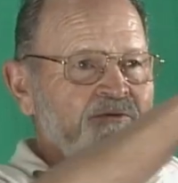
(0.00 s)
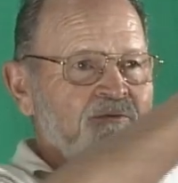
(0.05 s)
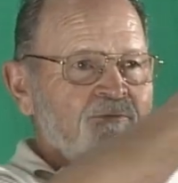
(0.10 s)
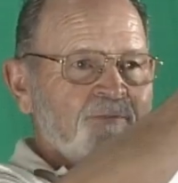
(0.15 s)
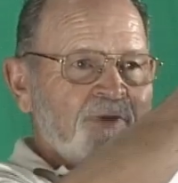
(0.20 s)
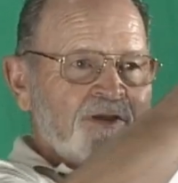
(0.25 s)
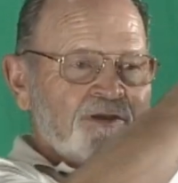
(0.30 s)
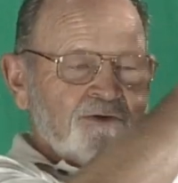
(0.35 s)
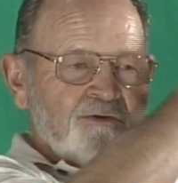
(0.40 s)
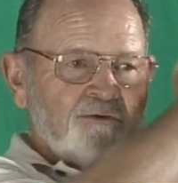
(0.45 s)

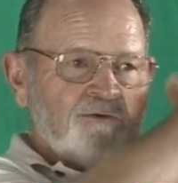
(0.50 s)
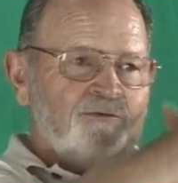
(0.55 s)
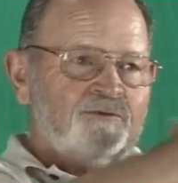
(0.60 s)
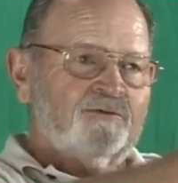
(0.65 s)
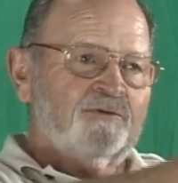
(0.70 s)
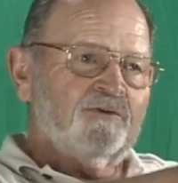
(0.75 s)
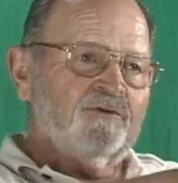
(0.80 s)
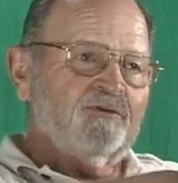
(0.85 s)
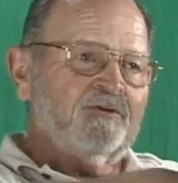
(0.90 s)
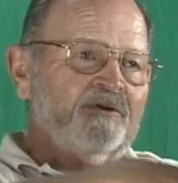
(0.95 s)
make a
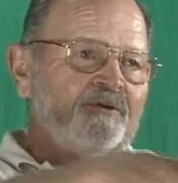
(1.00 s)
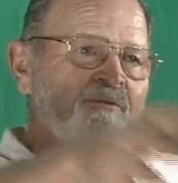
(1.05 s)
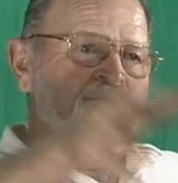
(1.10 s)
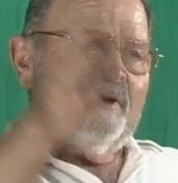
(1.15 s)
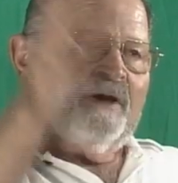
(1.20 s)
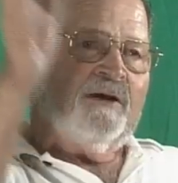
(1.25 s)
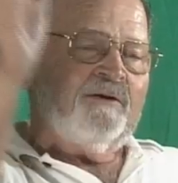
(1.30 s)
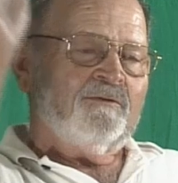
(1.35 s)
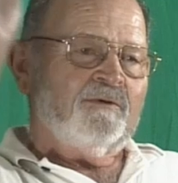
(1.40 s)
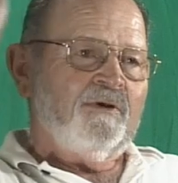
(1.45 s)
U-turn, come
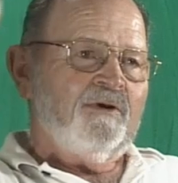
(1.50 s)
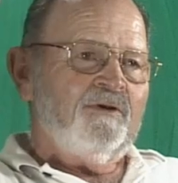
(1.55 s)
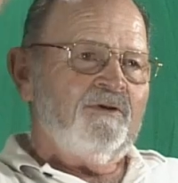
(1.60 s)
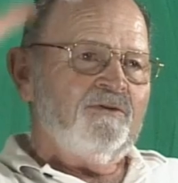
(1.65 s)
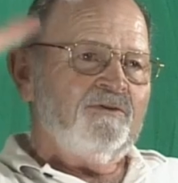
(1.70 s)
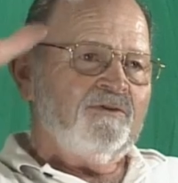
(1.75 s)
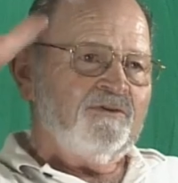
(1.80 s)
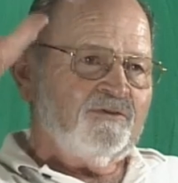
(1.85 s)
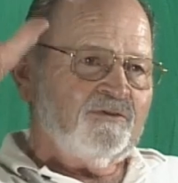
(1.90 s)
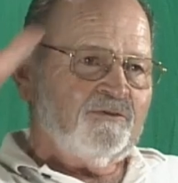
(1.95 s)
back around,
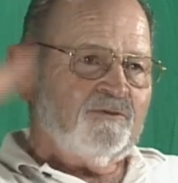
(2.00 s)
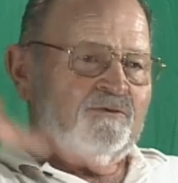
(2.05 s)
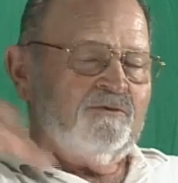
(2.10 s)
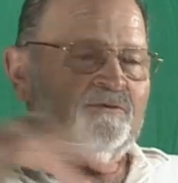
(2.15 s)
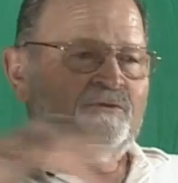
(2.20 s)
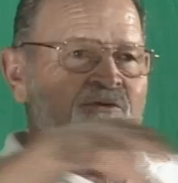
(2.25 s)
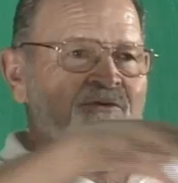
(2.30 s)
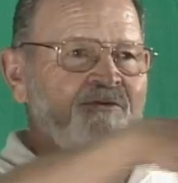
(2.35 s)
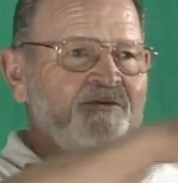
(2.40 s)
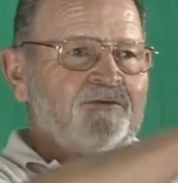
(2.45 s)
and just
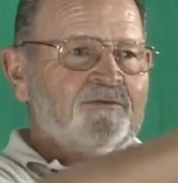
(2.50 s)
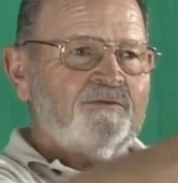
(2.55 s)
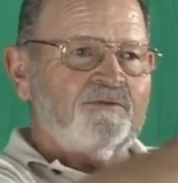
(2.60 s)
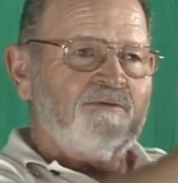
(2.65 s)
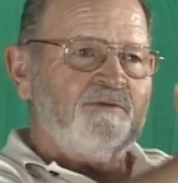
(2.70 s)
just